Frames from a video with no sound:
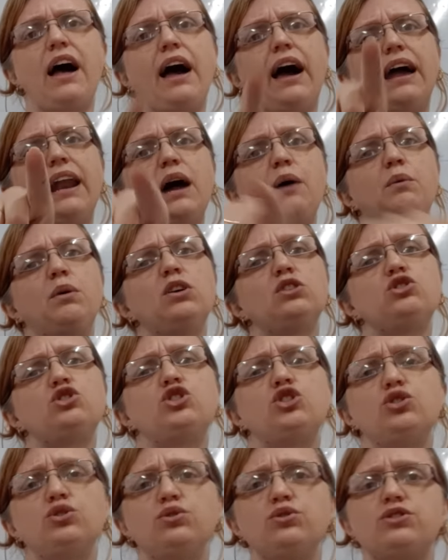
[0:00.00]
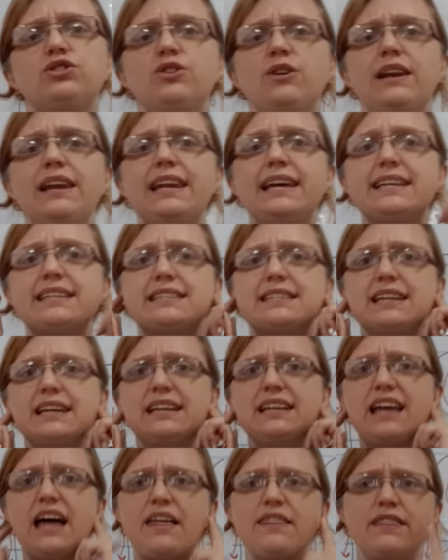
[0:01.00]
And I want you to
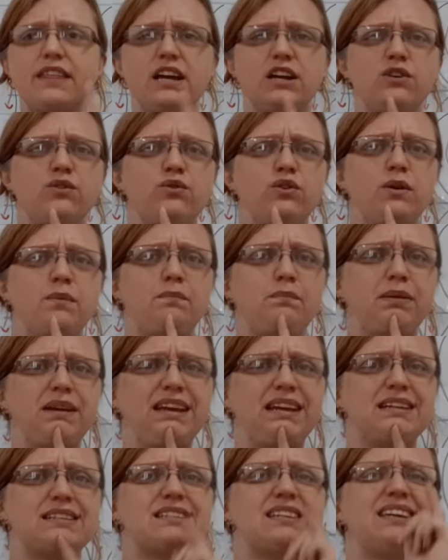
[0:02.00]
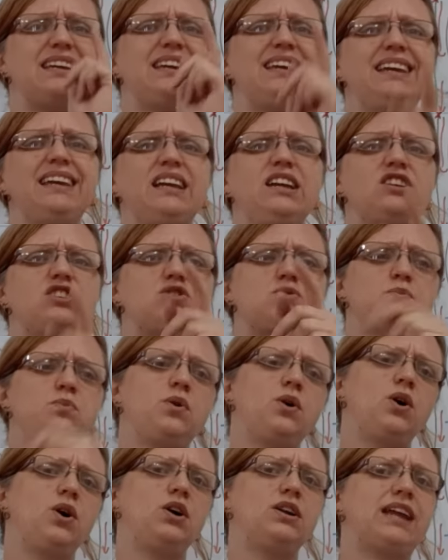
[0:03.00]
listen and then repeat each
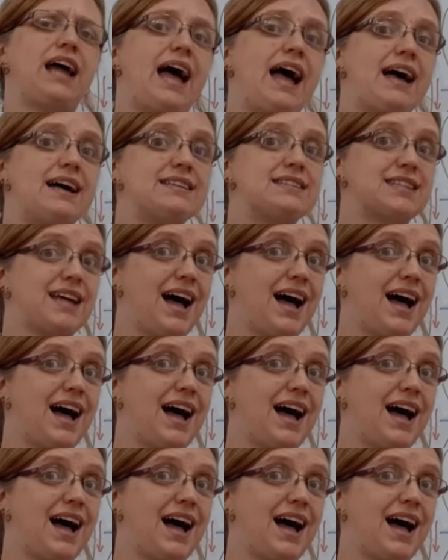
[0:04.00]
word as